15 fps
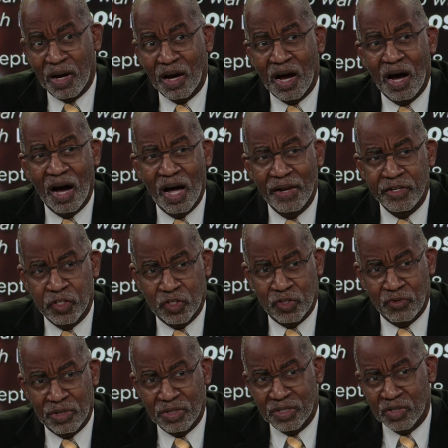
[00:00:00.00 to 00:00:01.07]
among college
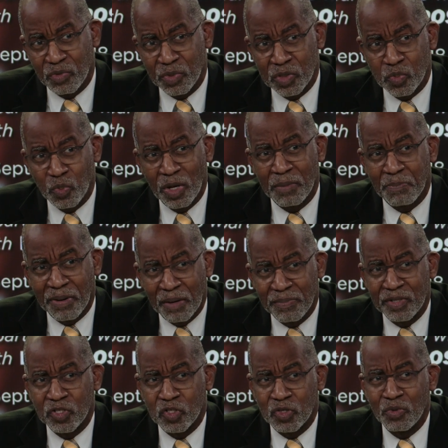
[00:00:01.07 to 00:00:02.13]
students, it was one
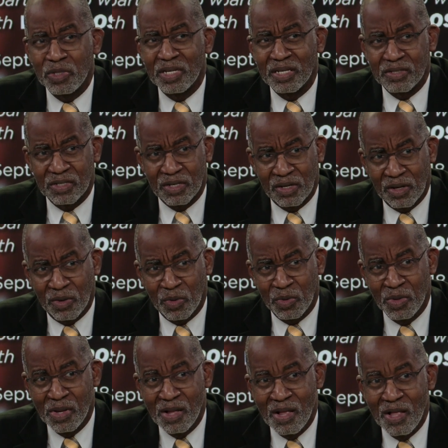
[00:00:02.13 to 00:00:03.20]
published 2 years
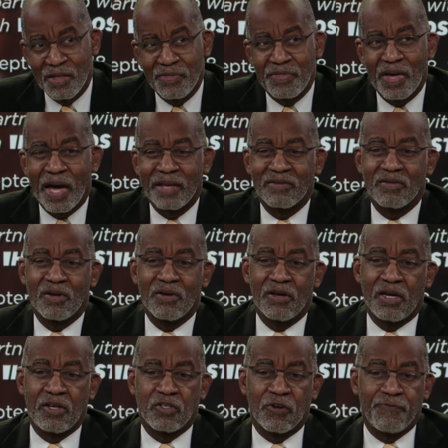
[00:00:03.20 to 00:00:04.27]
ago that
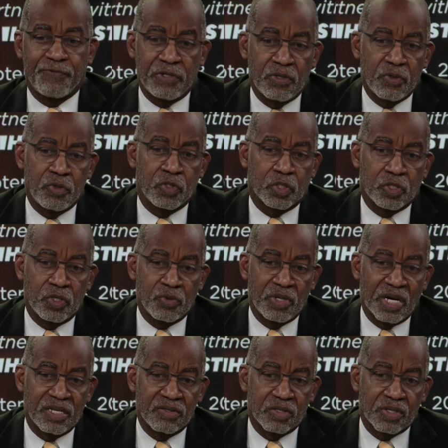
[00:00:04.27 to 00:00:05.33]
interviewed
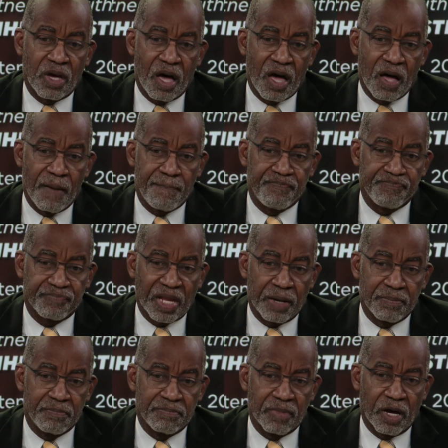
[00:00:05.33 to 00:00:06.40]
students
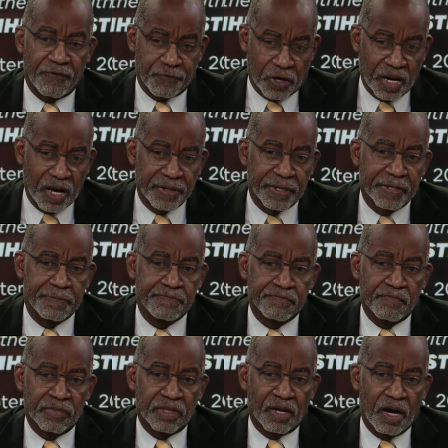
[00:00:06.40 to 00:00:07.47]
of color
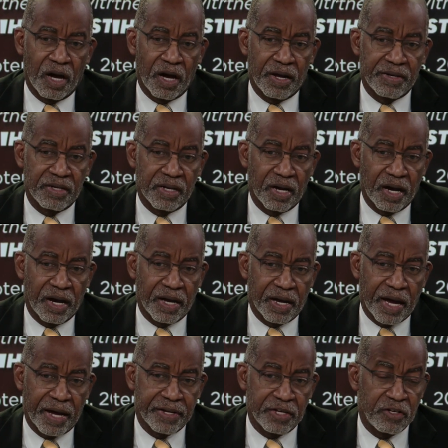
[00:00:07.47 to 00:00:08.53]
on
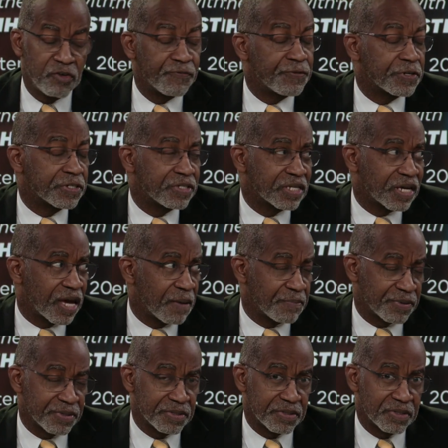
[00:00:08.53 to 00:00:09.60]
at a university
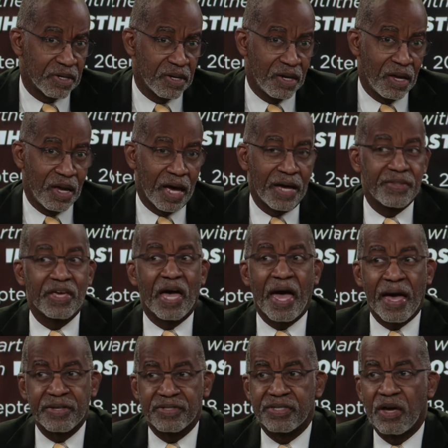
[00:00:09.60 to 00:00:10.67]
campus. And they
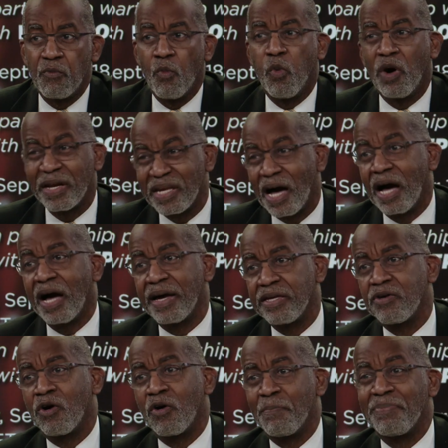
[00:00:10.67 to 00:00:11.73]
asked them, what are
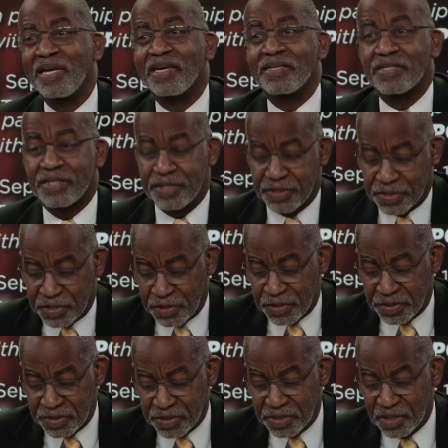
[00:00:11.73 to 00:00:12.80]
your biggest
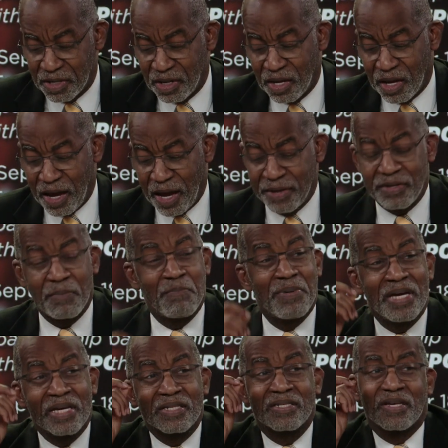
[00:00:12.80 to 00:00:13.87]
concerns? And the
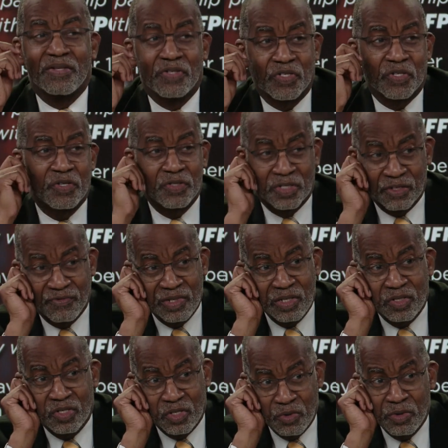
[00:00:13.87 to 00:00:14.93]
biggest concerns of
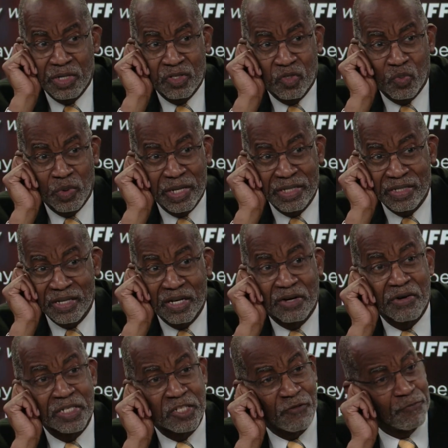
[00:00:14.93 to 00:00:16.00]
these students was
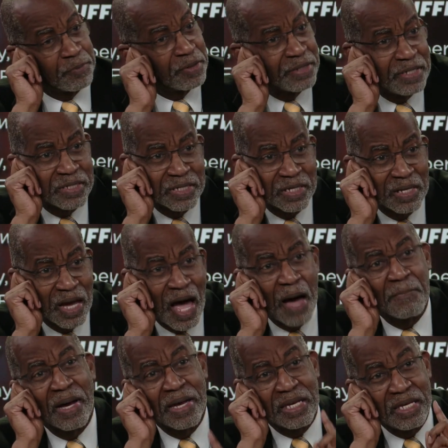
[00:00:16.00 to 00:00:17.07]
aggressive policing.
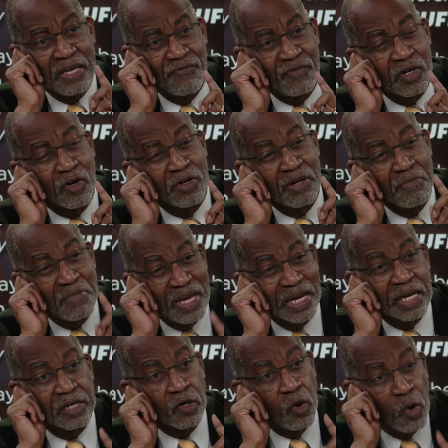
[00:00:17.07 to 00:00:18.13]
Am I even going to
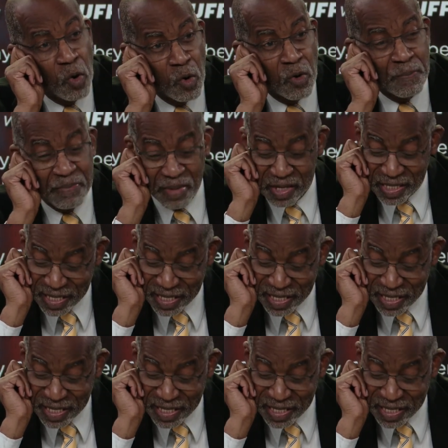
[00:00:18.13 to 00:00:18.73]
make it home